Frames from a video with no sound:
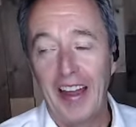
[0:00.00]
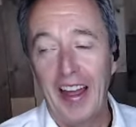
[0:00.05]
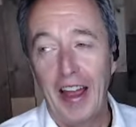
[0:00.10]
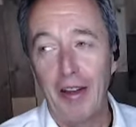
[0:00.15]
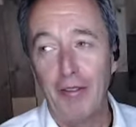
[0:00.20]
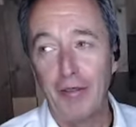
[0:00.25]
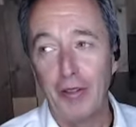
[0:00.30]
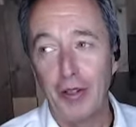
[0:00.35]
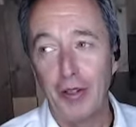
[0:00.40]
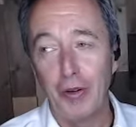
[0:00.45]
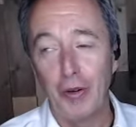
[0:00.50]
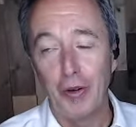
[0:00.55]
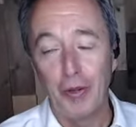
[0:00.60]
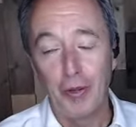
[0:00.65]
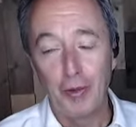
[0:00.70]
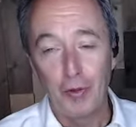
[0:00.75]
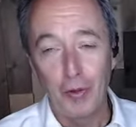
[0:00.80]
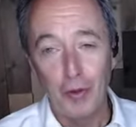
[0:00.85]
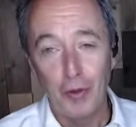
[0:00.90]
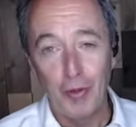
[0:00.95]
have you go
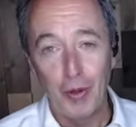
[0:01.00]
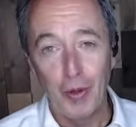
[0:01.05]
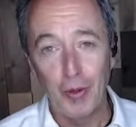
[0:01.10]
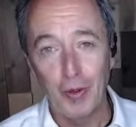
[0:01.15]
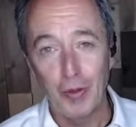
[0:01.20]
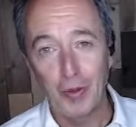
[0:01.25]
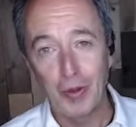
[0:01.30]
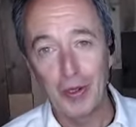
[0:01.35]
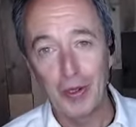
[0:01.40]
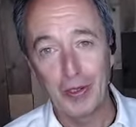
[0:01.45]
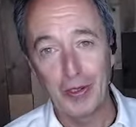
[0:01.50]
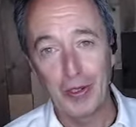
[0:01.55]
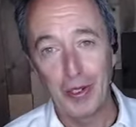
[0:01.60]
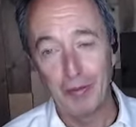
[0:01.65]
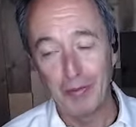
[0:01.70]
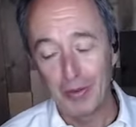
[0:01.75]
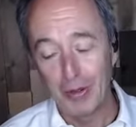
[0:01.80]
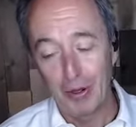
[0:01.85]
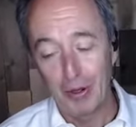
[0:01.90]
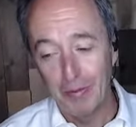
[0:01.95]
through both
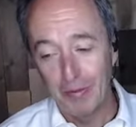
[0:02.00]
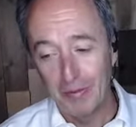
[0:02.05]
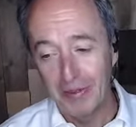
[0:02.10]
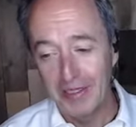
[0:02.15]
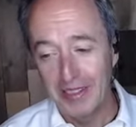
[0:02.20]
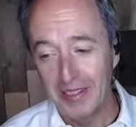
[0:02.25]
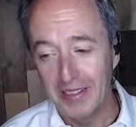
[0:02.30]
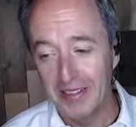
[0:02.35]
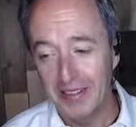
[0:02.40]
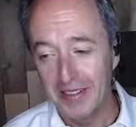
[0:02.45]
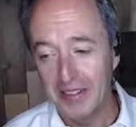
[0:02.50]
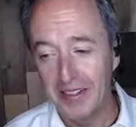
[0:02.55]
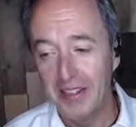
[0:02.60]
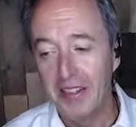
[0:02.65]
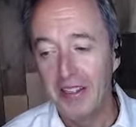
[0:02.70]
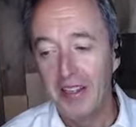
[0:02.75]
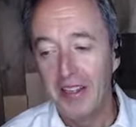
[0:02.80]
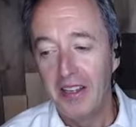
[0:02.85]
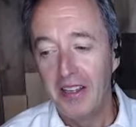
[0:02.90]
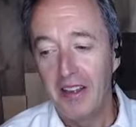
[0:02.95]
workshops completely,
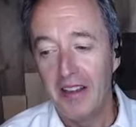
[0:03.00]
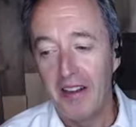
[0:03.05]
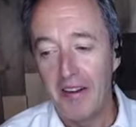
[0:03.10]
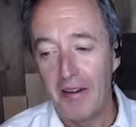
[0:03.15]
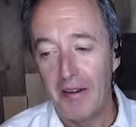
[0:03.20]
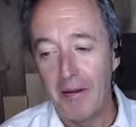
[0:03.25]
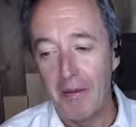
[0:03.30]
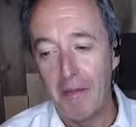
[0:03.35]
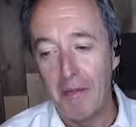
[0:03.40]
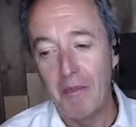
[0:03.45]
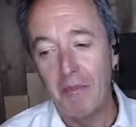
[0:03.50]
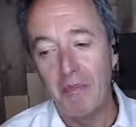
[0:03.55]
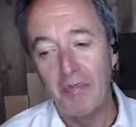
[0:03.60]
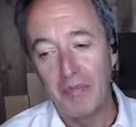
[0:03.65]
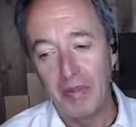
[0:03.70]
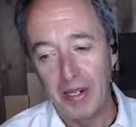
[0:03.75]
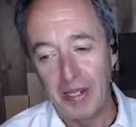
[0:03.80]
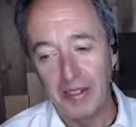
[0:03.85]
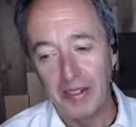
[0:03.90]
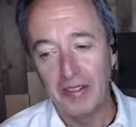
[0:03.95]

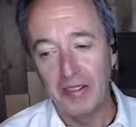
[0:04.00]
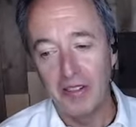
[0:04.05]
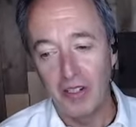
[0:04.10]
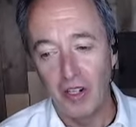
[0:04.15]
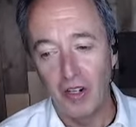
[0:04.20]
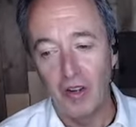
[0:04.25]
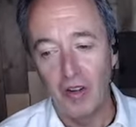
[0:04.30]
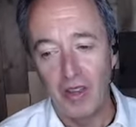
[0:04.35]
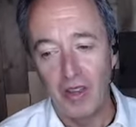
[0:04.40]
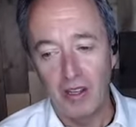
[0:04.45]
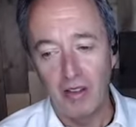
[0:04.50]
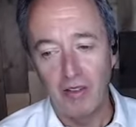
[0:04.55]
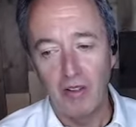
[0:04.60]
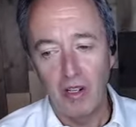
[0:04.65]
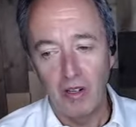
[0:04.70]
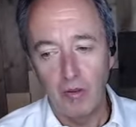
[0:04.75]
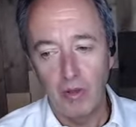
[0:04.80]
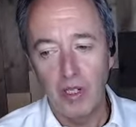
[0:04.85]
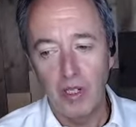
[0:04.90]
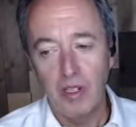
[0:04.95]
but that
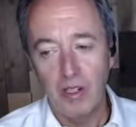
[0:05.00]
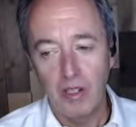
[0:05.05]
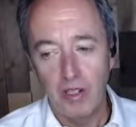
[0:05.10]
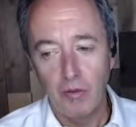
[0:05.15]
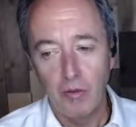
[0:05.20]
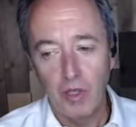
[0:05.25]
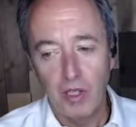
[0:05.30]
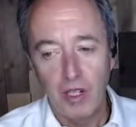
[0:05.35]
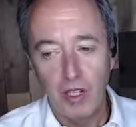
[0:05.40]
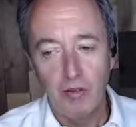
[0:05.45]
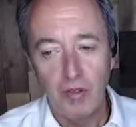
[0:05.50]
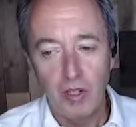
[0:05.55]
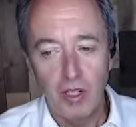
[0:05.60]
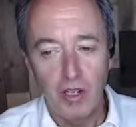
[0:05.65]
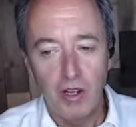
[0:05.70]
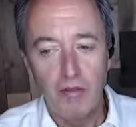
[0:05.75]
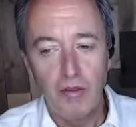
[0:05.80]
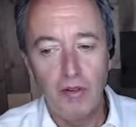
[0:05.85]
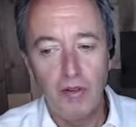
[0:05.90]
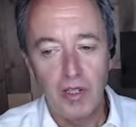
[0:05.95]
it would give you
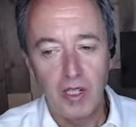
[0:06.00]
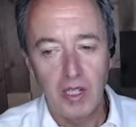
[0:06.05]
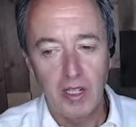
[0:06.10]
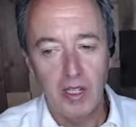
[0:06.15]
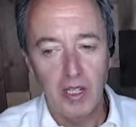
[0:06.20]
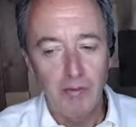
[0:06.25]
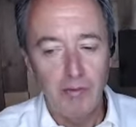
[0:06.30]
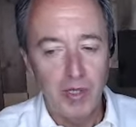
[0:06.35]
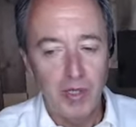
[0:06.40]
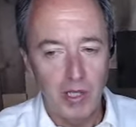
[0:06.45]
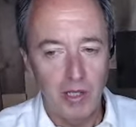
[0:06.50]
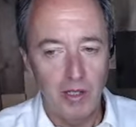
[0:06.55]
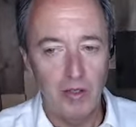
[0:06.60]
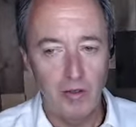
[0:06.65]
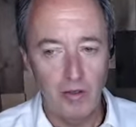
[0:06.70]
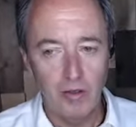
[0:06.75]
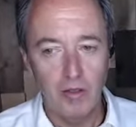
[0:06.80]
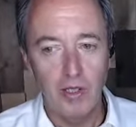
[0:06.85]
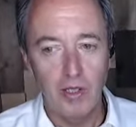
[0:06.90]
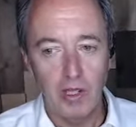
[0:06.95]
enough of a glimpse that
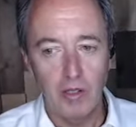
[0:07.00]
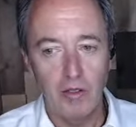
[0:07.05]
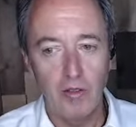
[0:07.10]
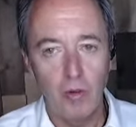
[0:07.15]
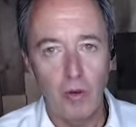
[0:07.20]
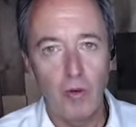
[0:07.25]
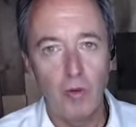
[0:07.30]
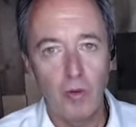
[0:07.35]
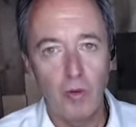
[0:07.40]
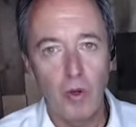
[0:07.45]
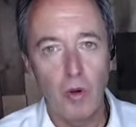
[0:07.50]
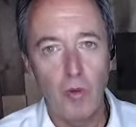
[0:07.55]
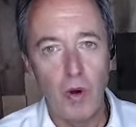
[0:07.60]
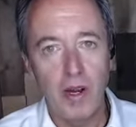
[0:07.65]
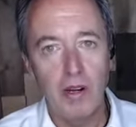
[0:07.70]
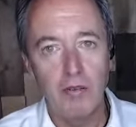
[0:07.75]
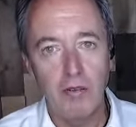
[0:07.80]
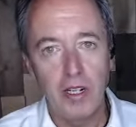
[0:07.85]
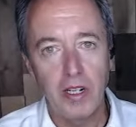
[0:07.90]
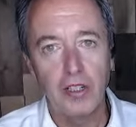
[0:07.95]
you'll
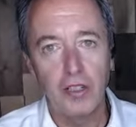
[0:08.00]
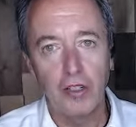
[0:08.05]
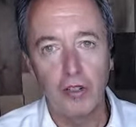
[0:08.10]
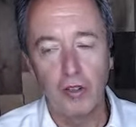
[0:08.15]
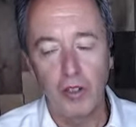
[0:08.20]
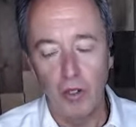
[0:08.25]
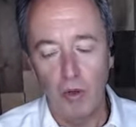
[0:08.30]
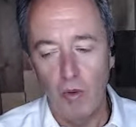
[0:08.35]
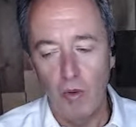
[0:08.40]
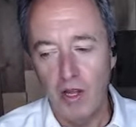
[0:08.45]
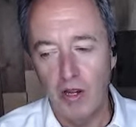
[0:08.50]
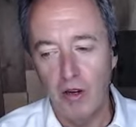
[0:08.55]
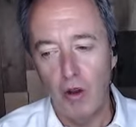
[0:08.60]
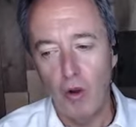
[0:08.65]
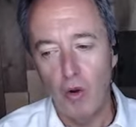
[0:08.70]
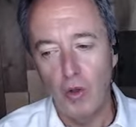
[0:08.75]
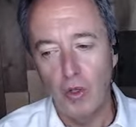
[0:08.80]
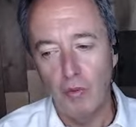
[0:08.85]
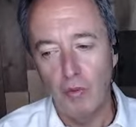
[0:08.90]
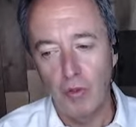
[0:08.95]
want to register, you'll want to
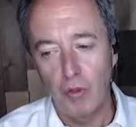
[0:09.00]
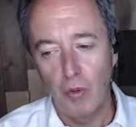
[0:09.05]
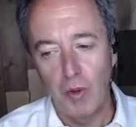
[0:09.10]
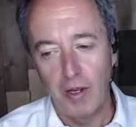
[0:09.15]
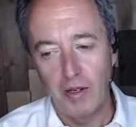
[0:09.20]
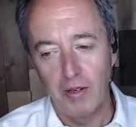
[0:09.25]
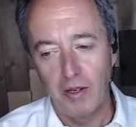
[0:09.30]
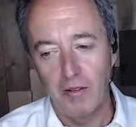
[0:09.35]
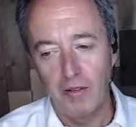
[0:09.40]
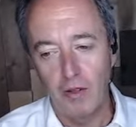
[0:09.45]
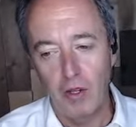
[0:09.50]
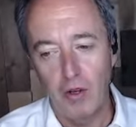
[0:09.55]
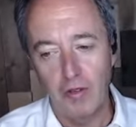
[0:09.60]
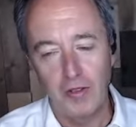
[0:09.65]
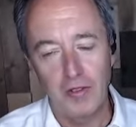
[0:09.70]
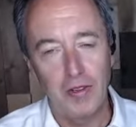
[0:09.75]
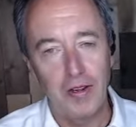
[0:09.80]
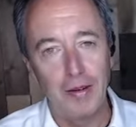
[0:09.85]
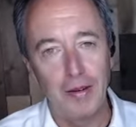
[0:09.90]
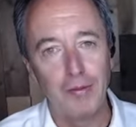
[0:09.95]
own them, you want to have
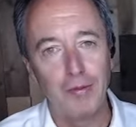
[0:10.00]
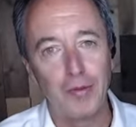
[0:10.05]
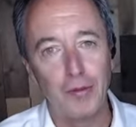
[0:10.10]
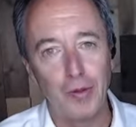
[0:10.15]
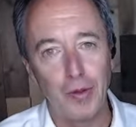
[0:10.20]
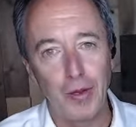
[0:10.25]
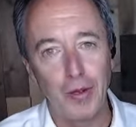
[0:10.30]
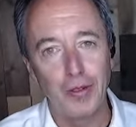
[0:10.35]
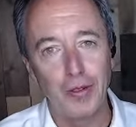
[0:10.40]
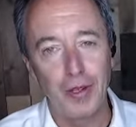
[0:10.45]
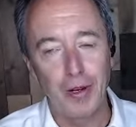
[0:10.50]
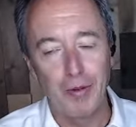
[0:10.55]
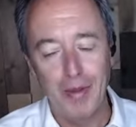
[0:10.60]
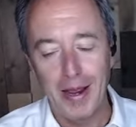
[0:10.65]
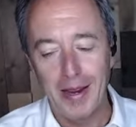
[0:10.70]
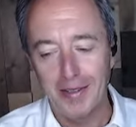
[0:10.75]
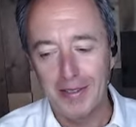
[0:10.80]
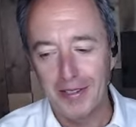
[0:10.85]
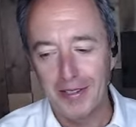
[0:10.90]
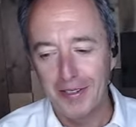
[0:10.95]
long-term
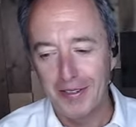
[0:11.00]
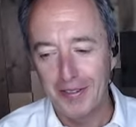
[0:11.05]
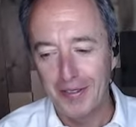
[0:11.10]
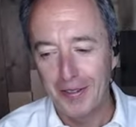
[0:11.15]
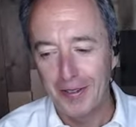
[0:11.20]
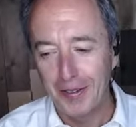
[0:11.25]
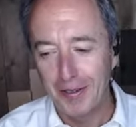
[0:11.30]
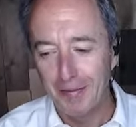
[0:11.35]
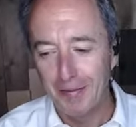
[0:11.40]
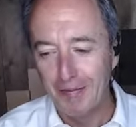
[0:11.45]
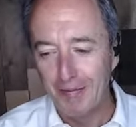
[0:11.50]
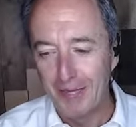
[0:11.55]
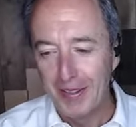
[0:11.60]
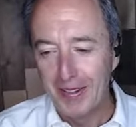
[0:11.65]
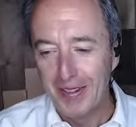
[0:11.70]
access to them.